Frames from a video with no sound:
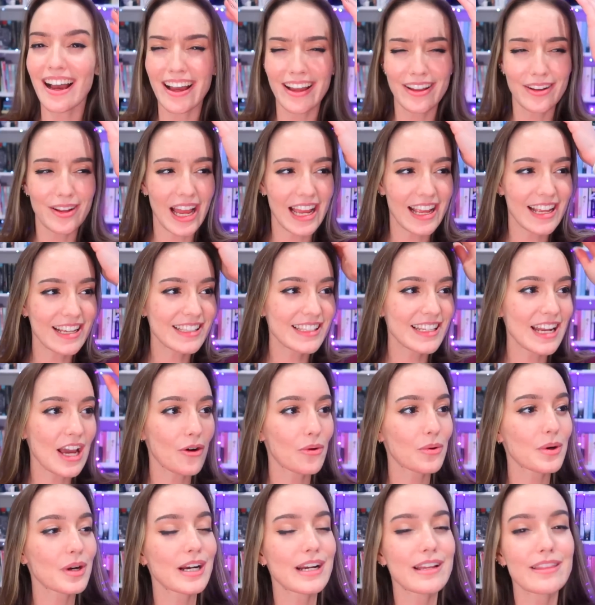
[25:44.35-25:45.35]
I guess
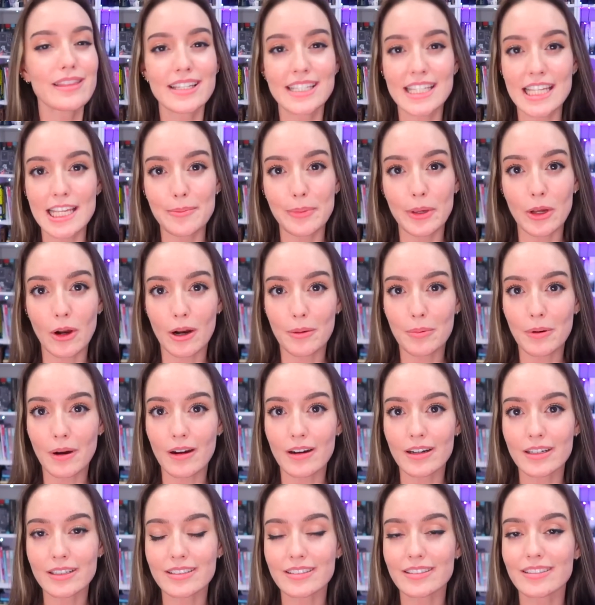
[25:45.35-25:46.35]
now we're in the TBR
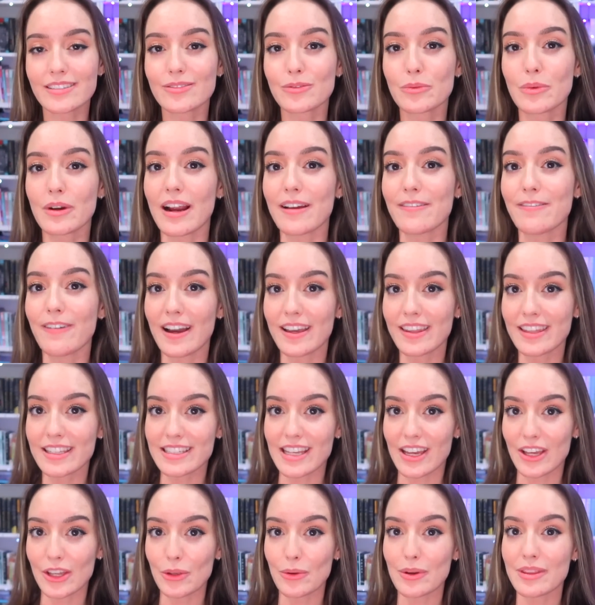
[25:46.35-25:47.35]
part where I finally
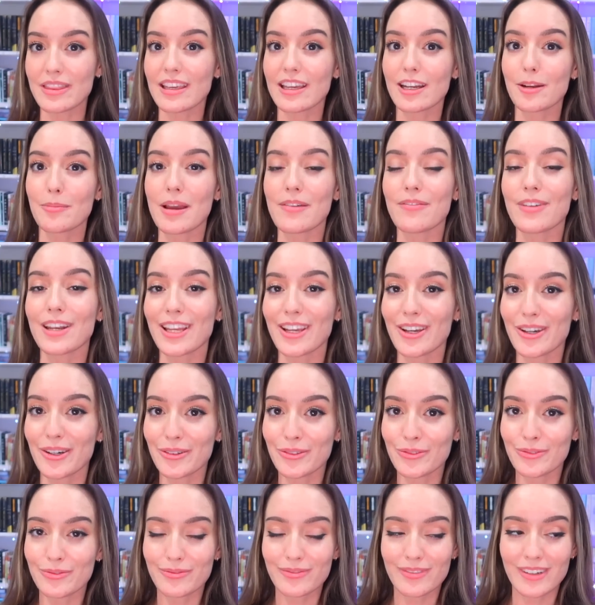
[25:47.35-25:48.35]
tell you at the end of my
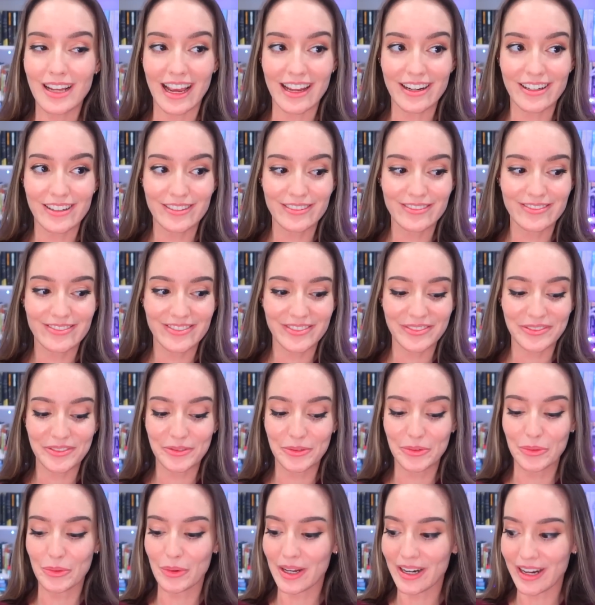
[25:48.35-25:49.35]
video kind of
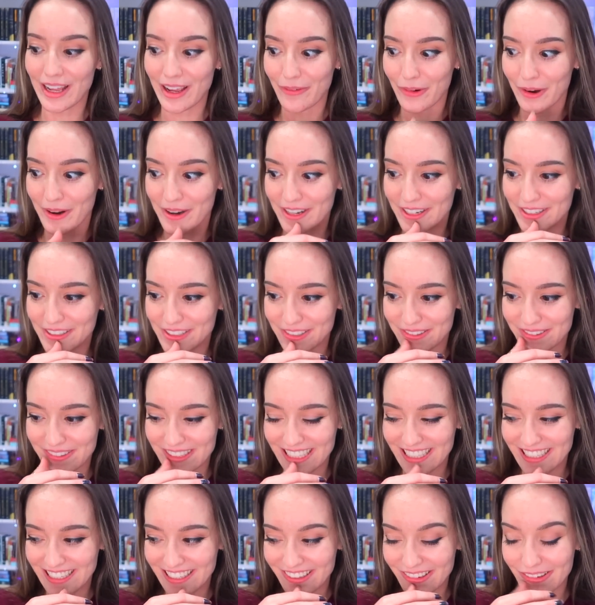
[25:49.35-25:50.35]
what I wanted to
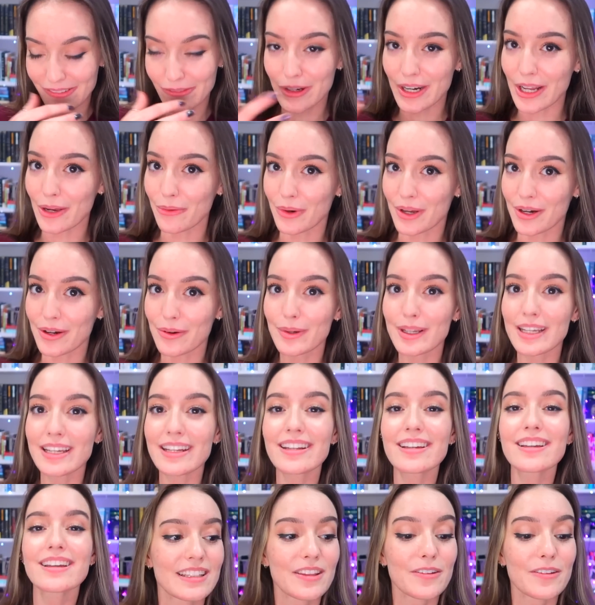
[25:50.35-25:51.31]
read, what I want to read.